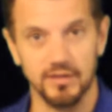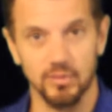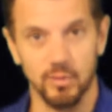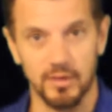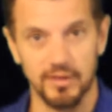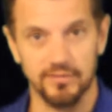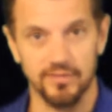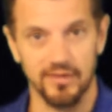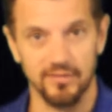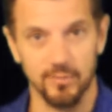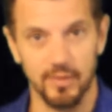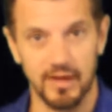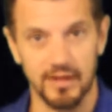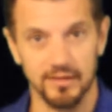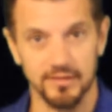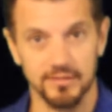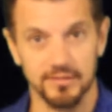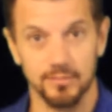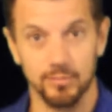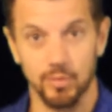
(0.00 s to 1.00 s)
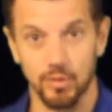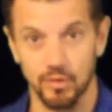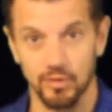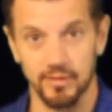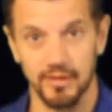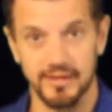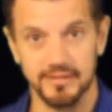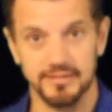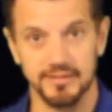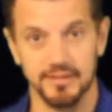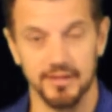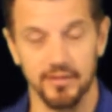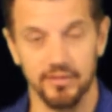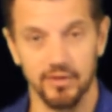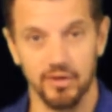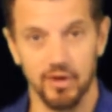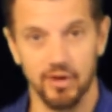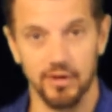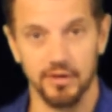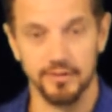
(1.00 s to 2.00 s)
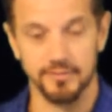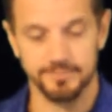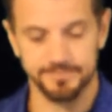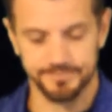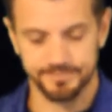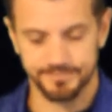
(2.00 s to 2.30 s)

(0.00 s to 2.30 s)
and 25 miles per lesson on the car.